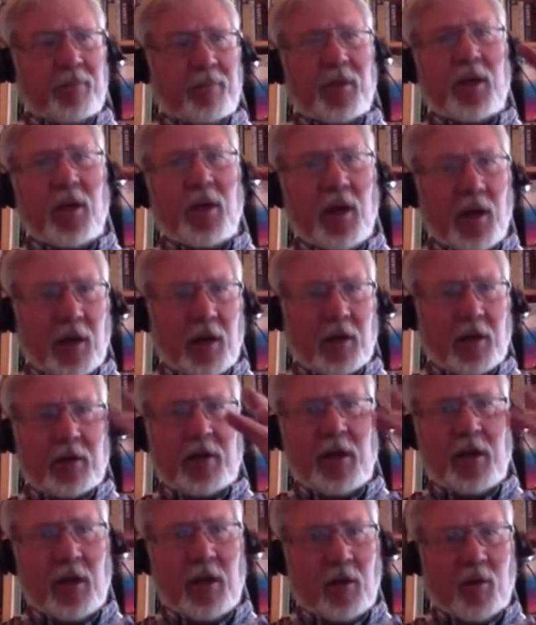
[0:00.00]
uh,
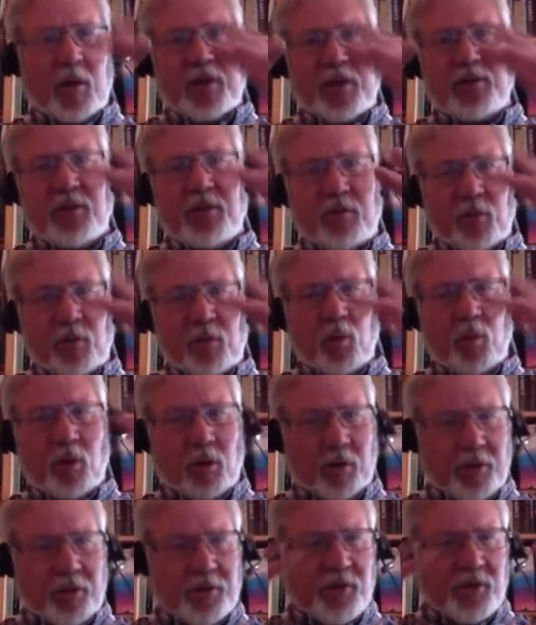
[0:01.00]
conquest of the
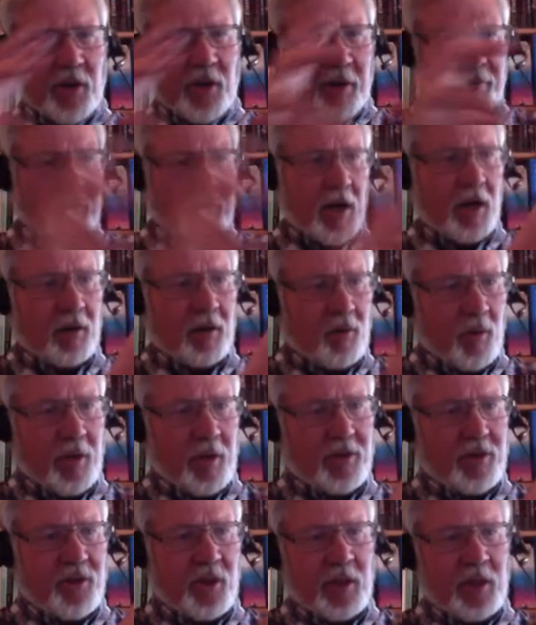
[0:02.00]
world the soft
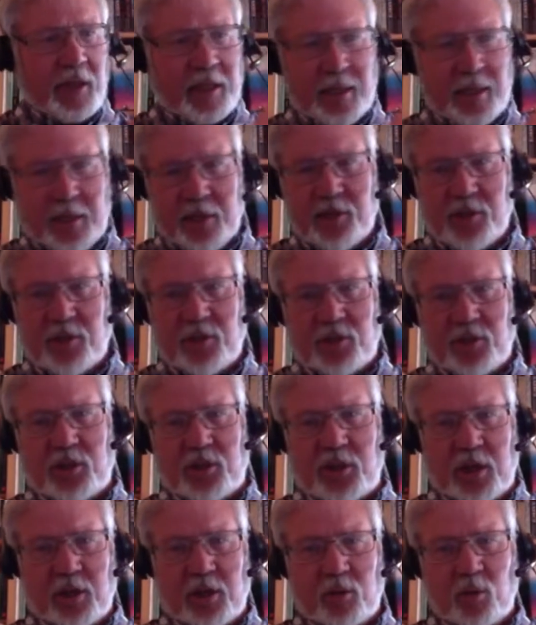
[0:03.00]
conquest united nations
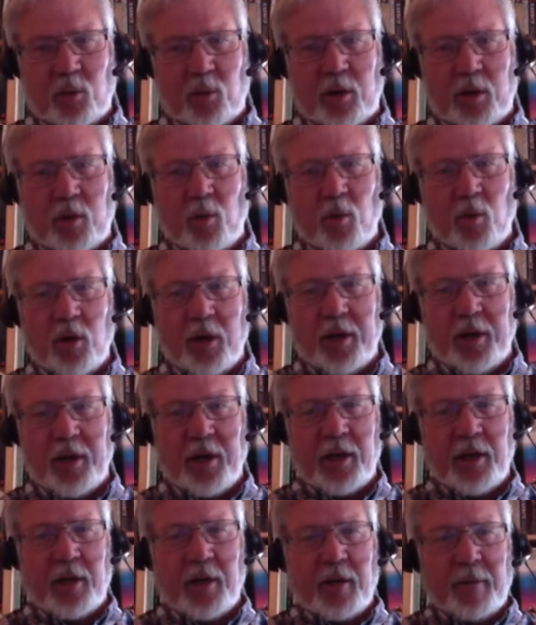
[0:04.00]
agenda 21
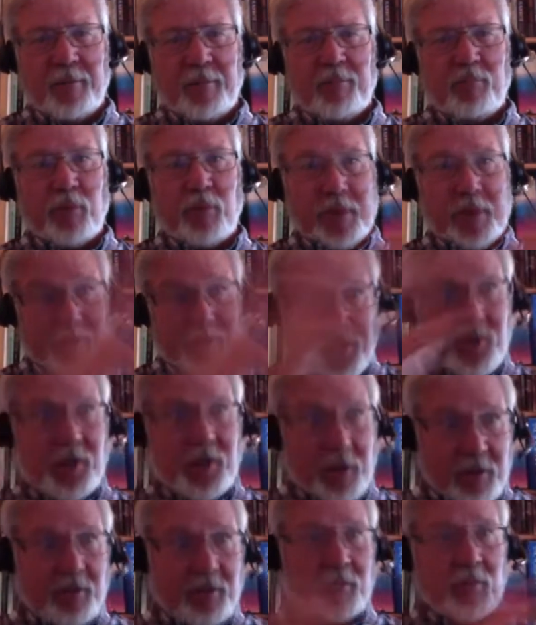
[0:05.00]
brings us
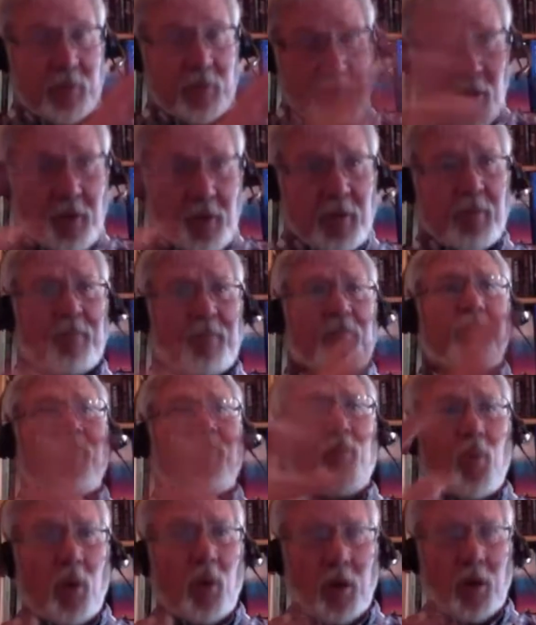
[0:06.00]
into
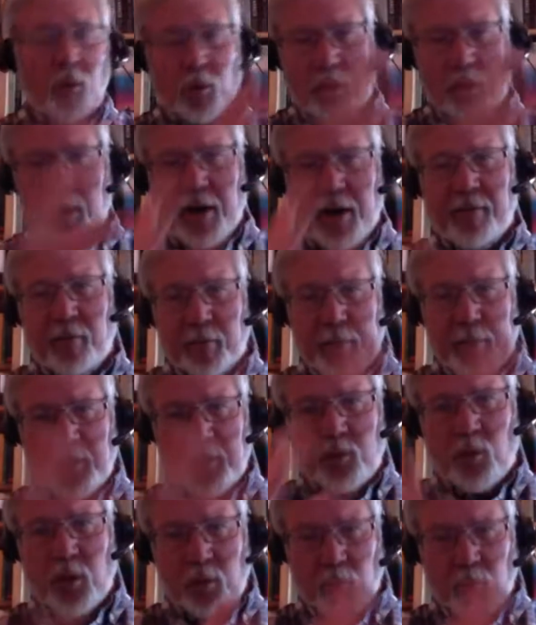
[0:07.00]
one world
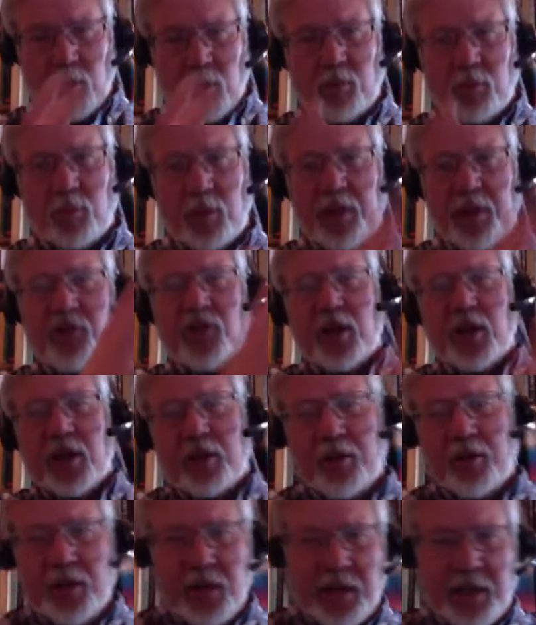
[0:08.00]
government one world religion
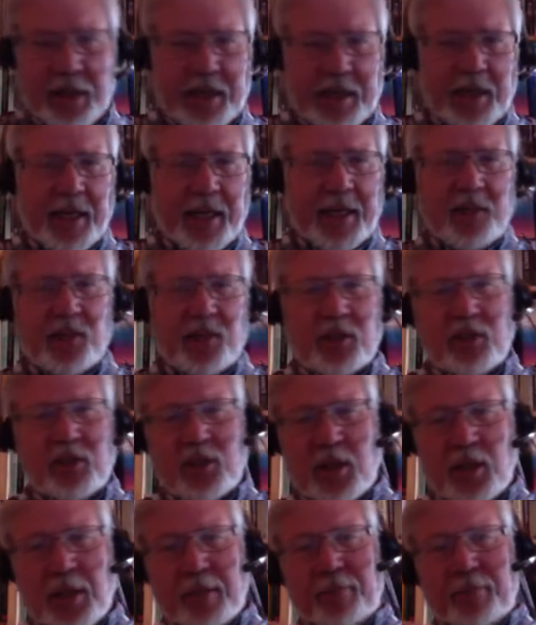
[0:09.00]
under the united
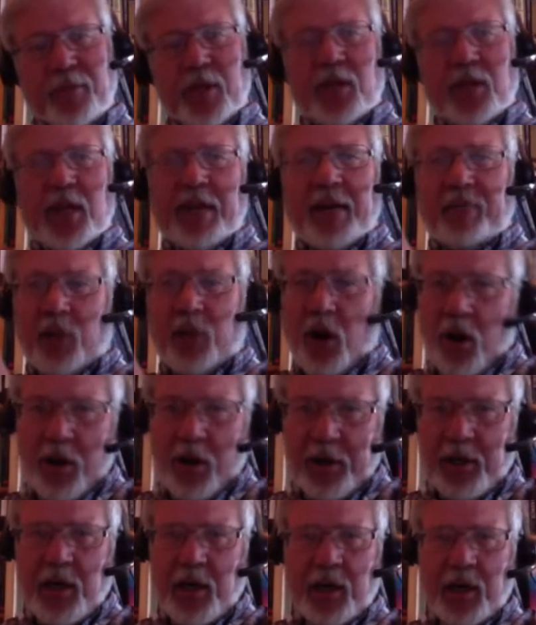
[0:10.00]
nations then you have the
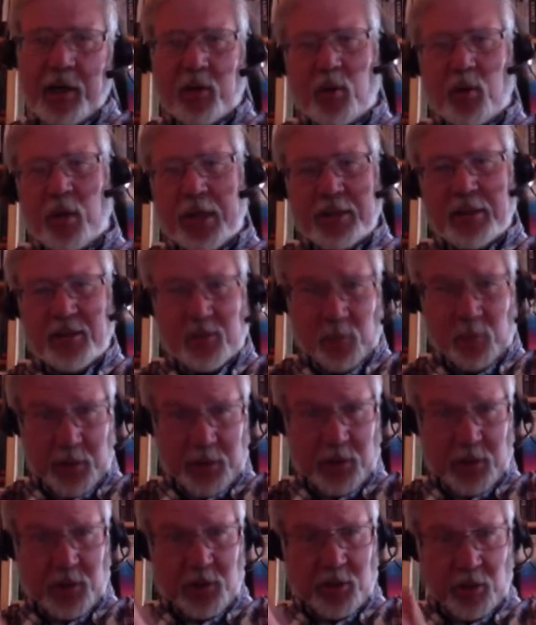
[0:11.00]
hard conquest
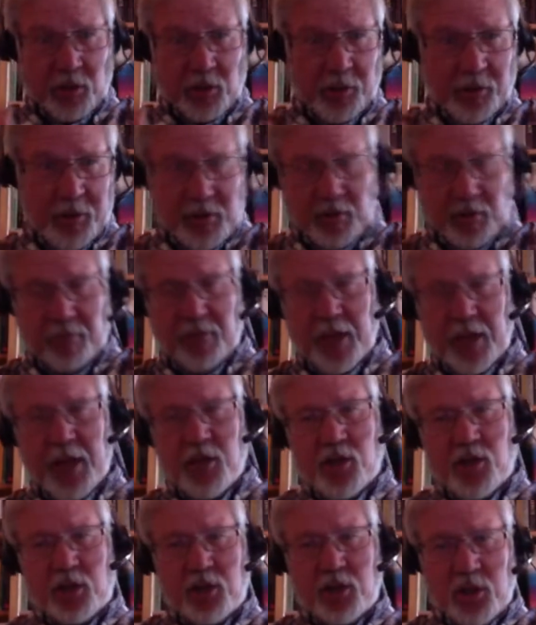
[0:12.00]
which is all these
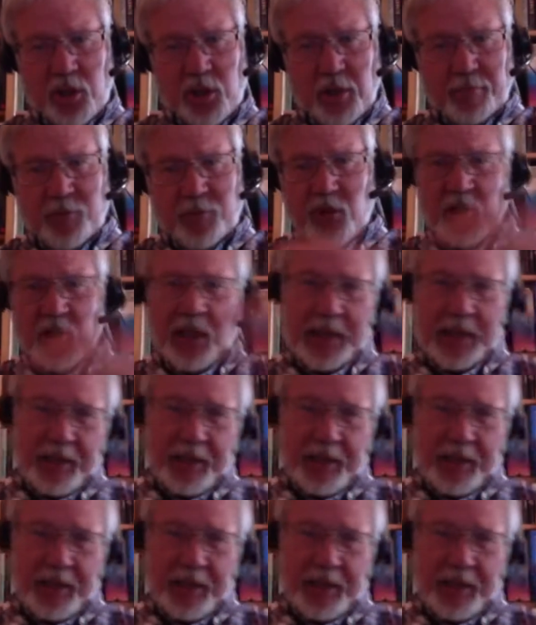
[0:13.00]
invasions just like the